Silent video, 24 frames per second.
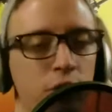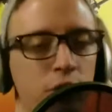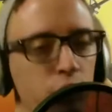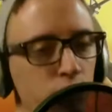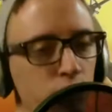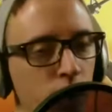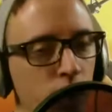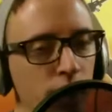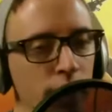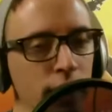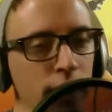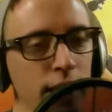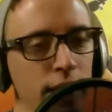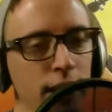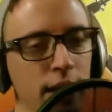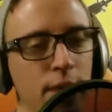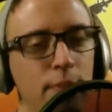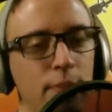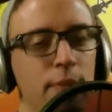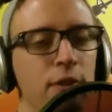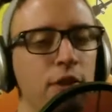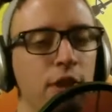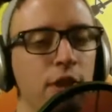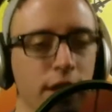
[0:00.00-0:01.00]
You try to eat
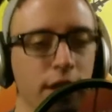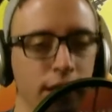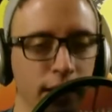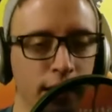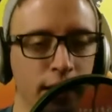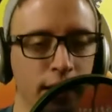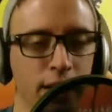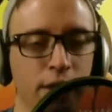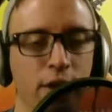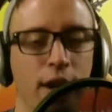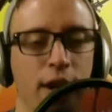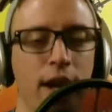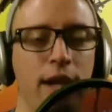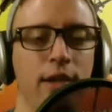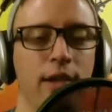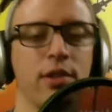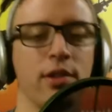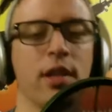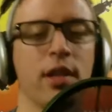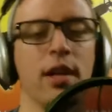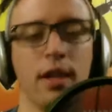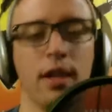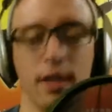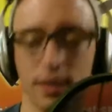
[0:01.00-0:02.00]
him, he's going to kick your ass.
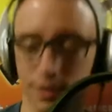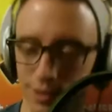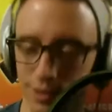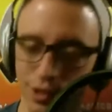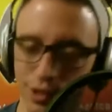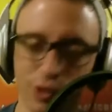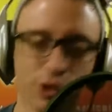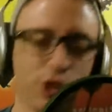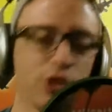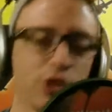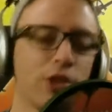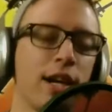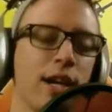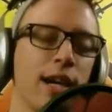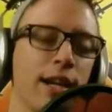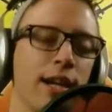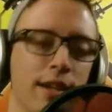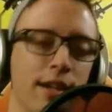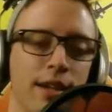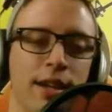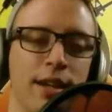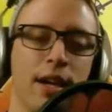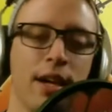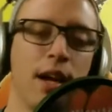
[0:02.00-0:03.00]
So it just kind
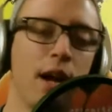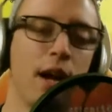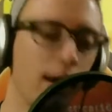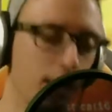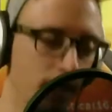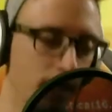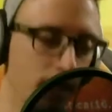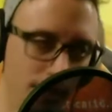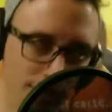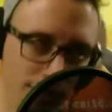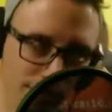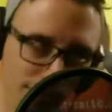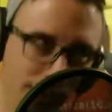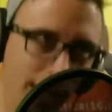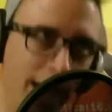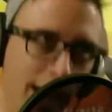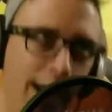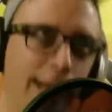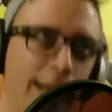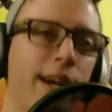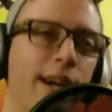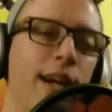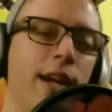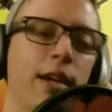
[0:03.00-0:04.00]
of, a
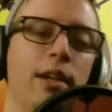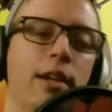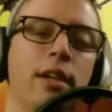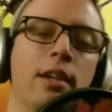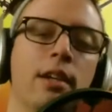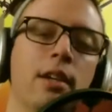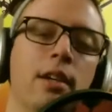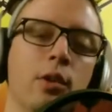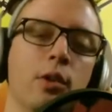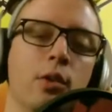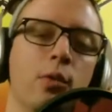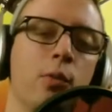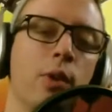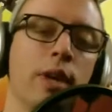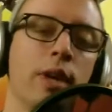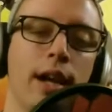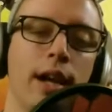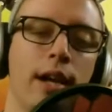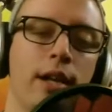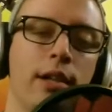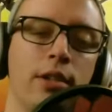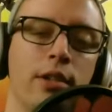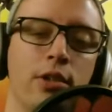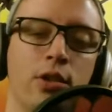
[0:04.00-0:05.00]
lie kind of went
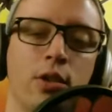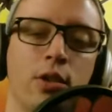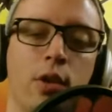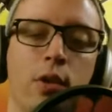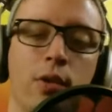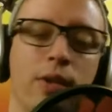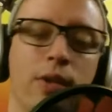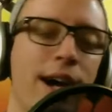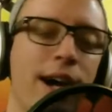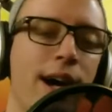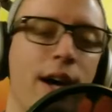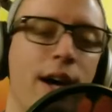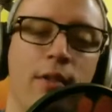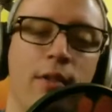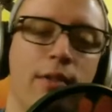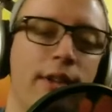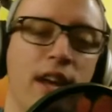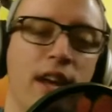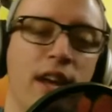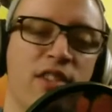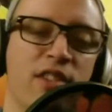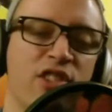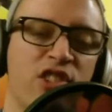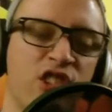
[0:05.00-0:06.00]
out of control. Now
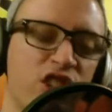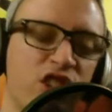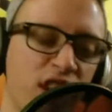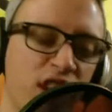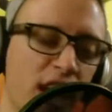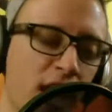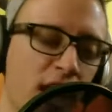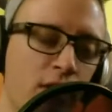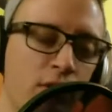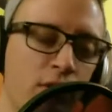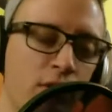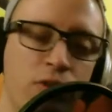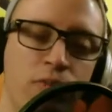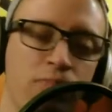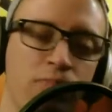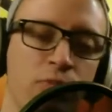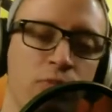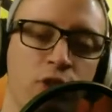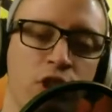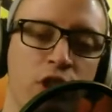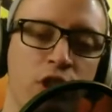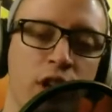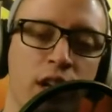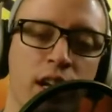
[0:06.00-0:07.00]
there's just cows
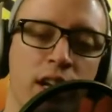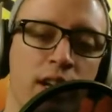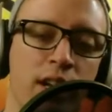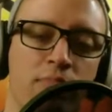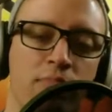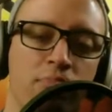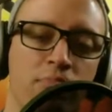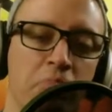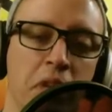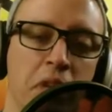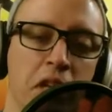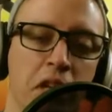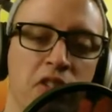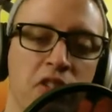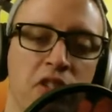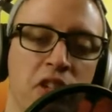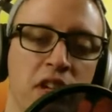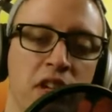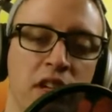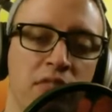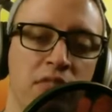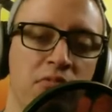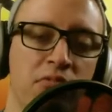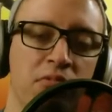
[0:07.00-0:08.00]
shitting,
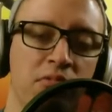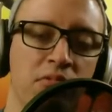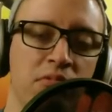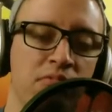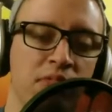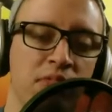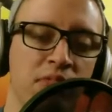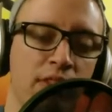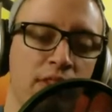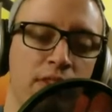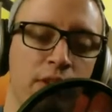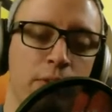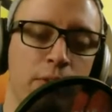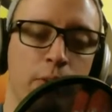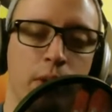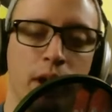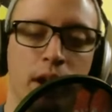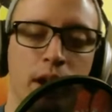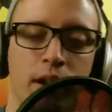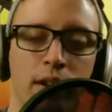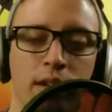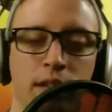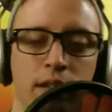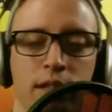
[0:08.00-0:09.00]
pissing
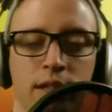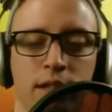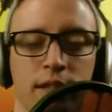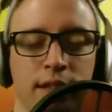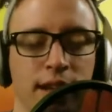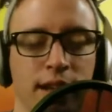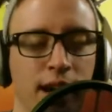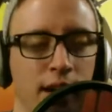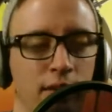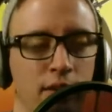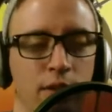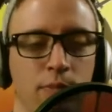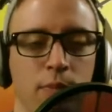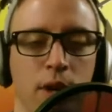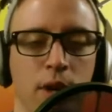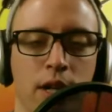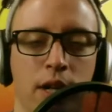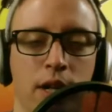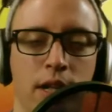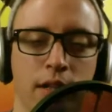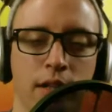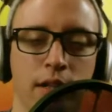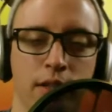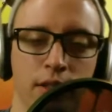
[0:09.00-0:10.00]
everywhere. Cows and
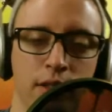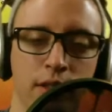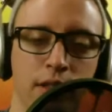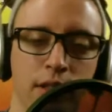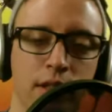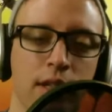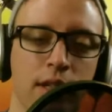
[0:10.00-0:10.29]
monkeys.